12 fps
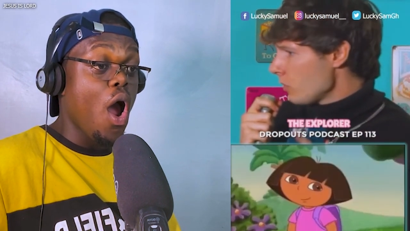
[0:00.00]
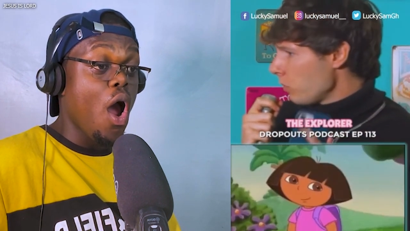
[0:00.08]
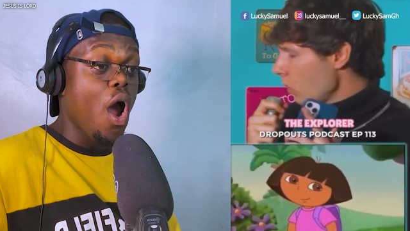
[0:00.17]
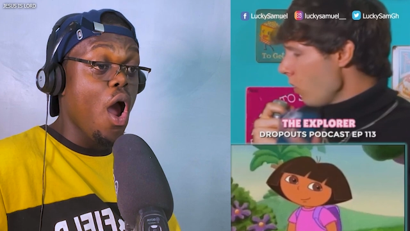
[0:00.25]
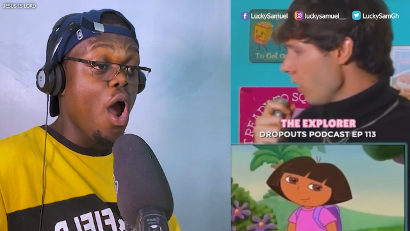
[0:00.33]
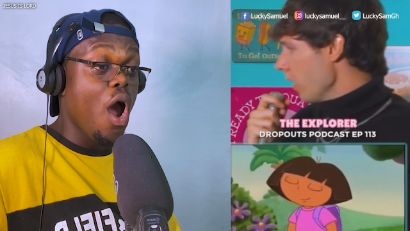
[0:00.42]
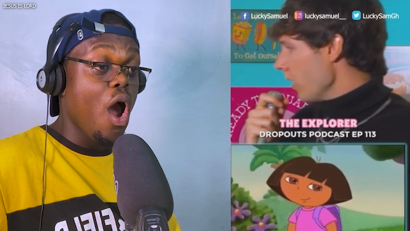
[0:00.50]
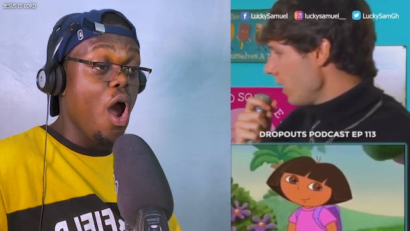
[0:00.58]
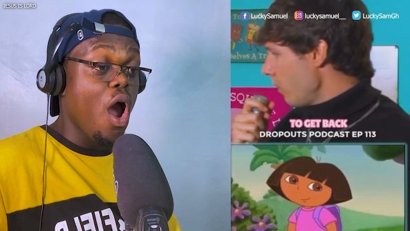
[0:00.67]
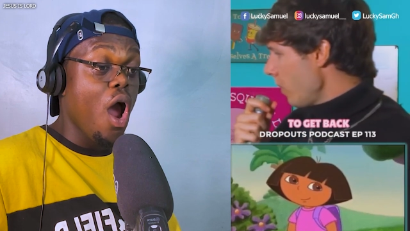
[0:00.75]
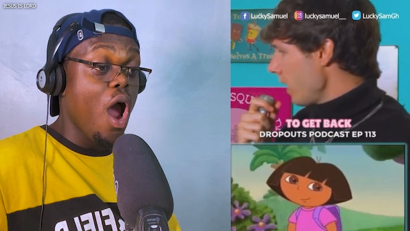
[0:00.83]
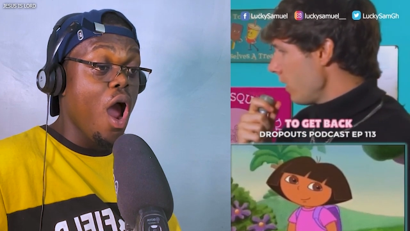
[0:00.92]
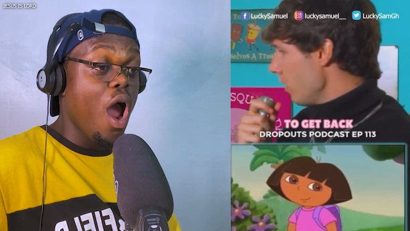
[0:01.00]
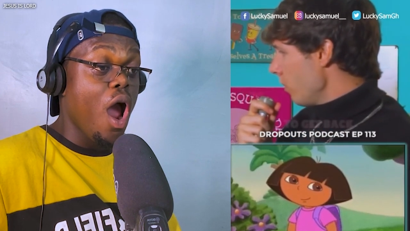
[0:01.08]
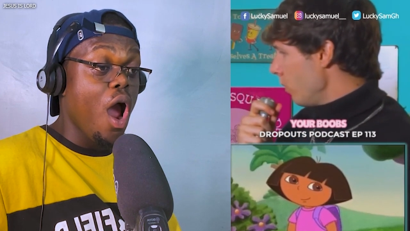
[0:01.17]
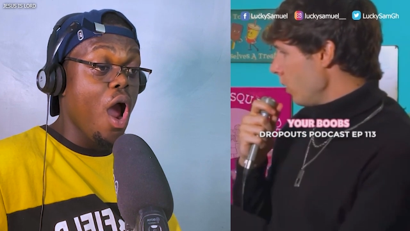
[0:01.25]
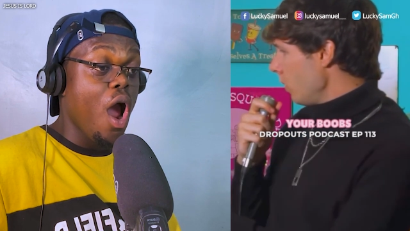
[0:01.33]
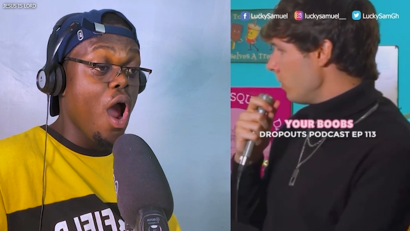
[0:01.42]
Speaker 1: the Explorer to get back
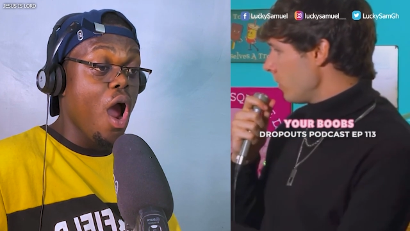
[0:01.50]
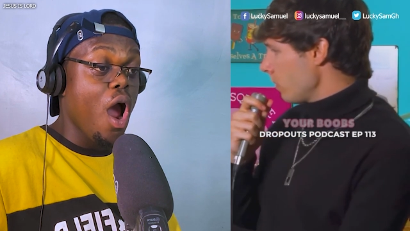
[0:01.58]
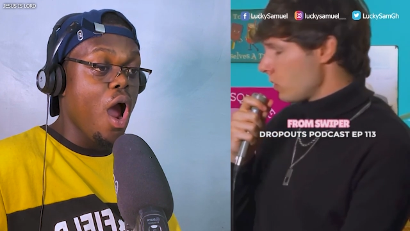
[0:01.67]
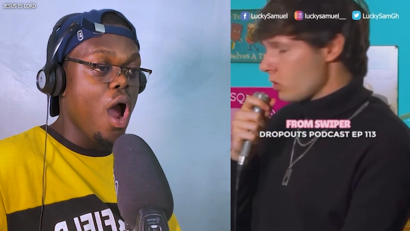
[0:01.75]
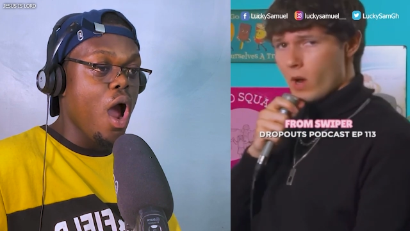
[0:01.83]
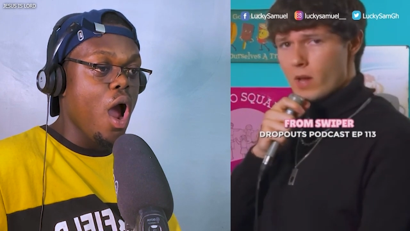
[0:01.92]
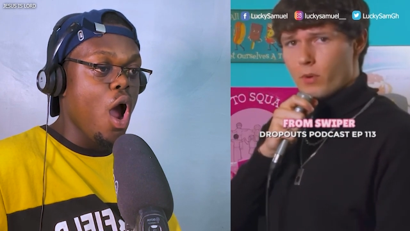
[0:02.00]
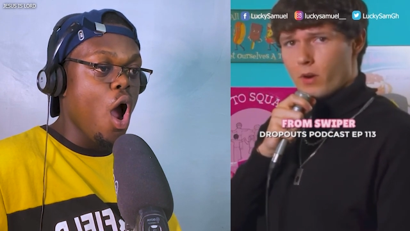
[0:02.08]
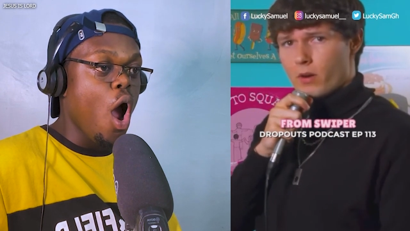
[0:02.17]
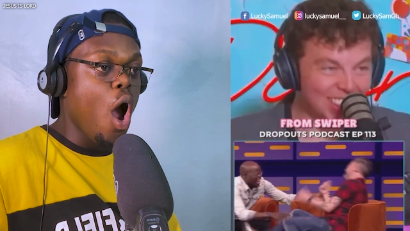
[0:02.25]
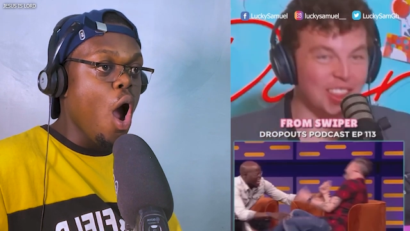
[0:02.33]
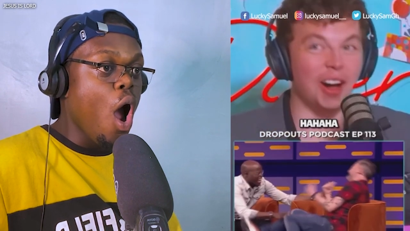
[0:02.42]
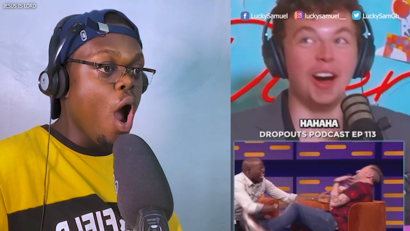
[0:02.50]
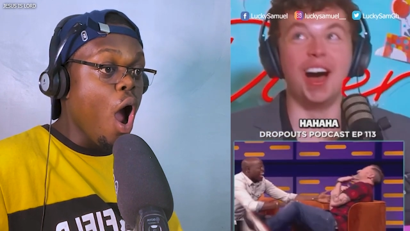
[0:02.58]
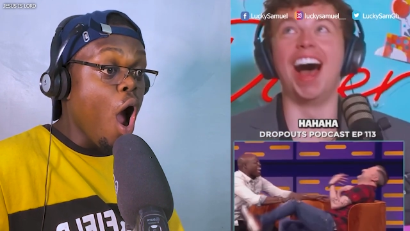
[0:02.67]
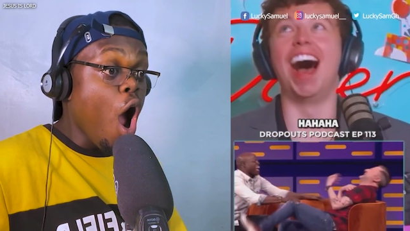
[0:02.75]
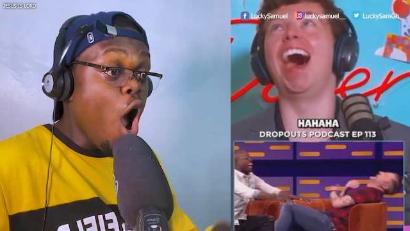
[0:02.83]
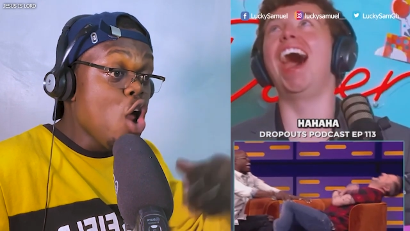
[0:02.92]
your boobs from Swiper.
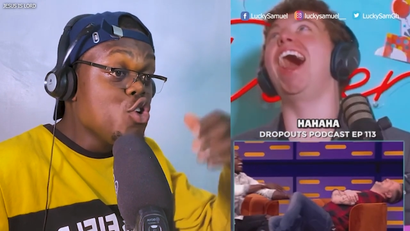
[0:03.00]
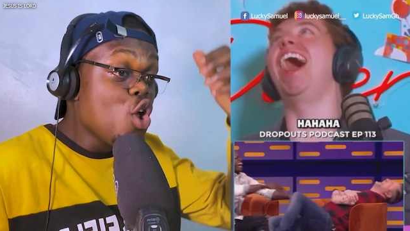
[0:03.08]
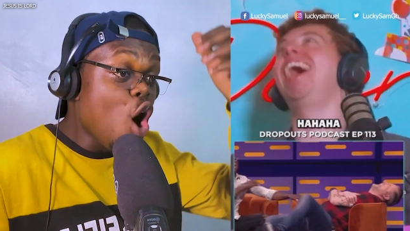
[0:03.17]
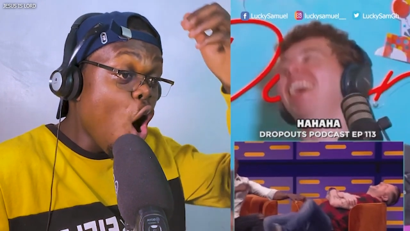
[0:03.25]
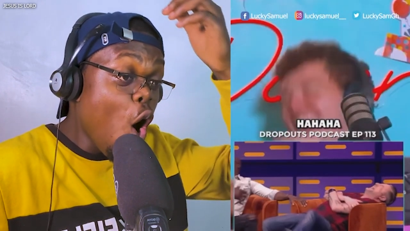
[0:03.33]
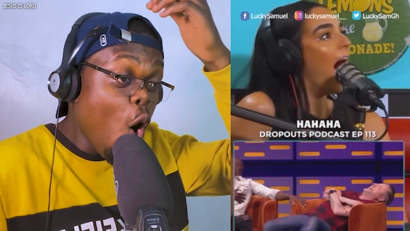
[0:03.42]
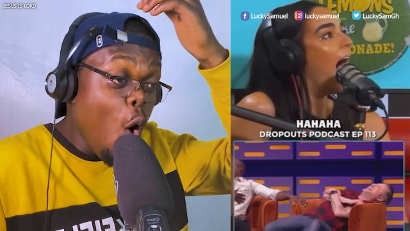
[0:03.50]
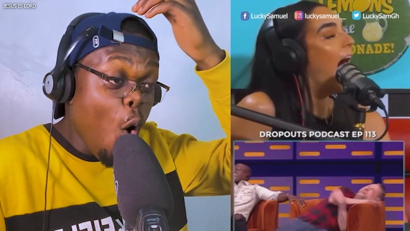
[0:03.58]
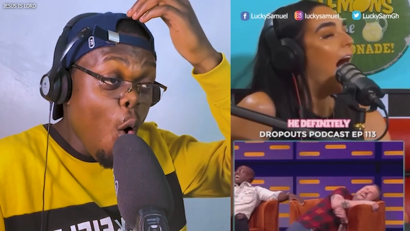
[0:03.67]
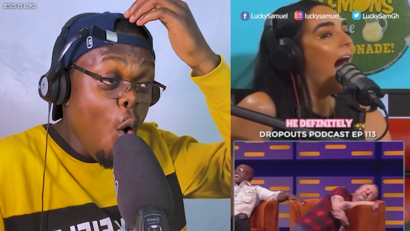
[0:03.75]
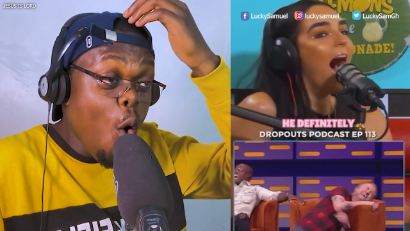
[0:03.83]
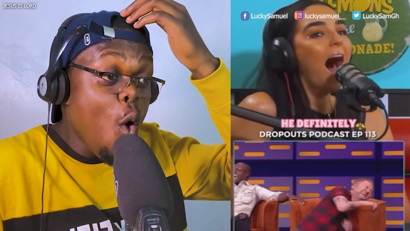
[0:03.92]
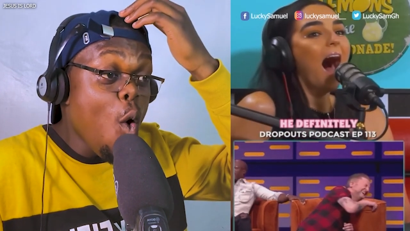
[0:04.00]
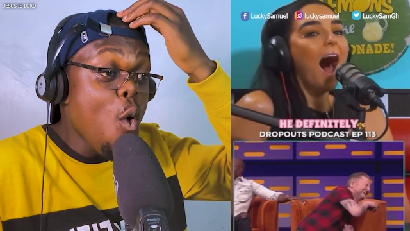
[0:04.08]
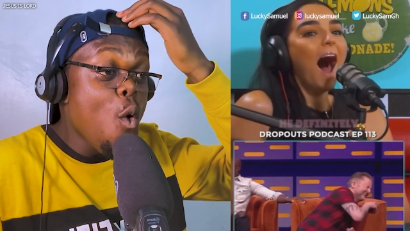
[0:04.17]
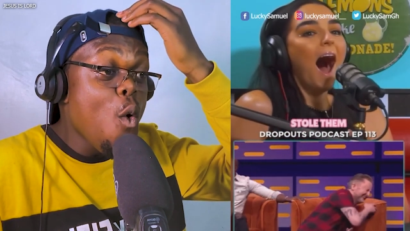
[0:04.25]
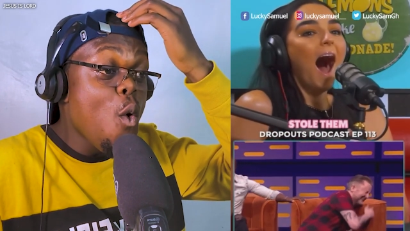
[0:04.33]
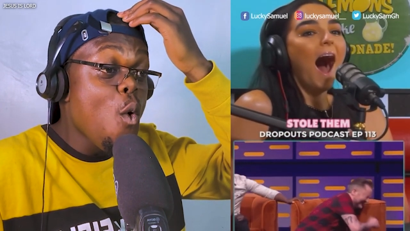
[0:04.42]
Speaker 2: No
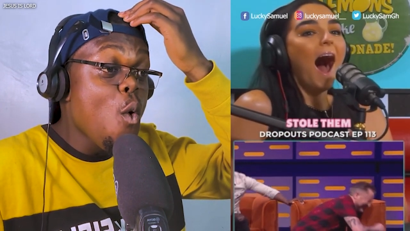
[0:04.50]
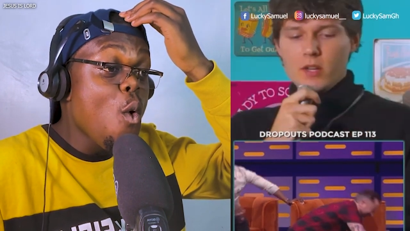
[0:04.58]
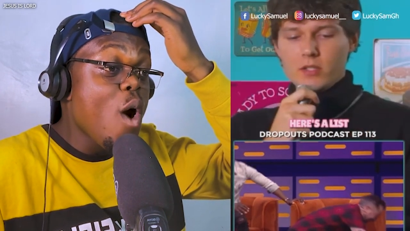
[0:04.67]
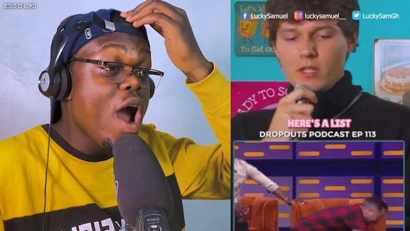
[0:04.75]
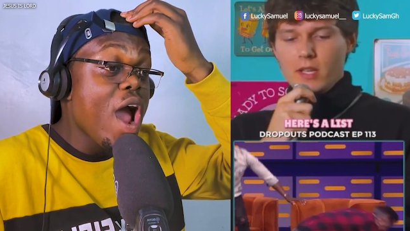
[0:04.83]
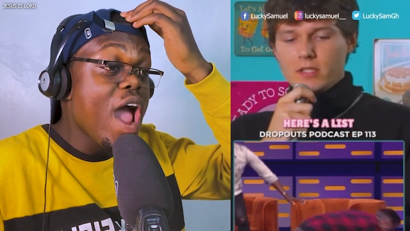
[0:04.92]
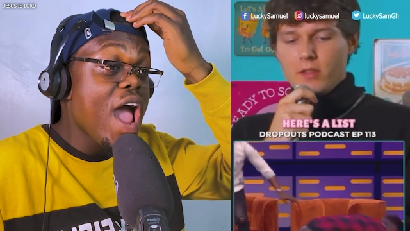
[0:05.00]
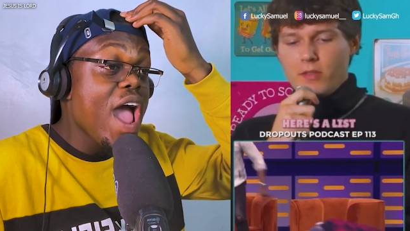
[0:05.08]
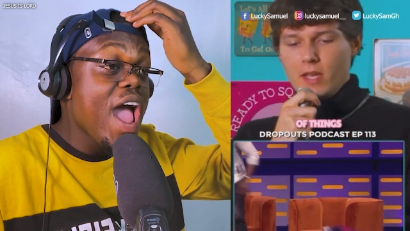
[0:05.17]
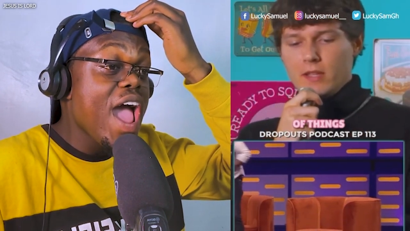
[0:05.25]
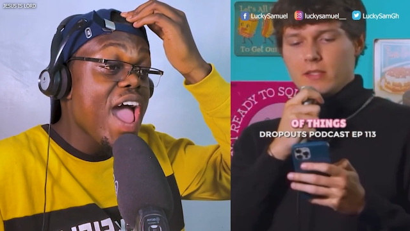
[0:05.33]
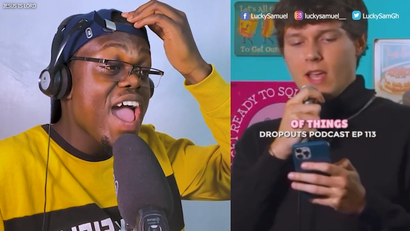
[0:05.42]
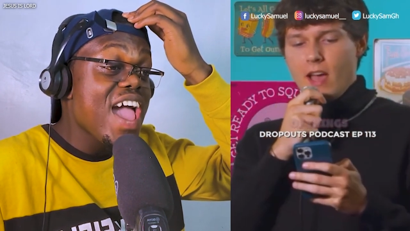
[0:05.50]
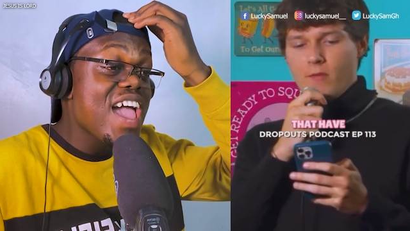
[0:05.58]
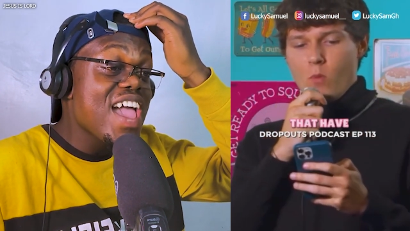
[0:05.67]
way. They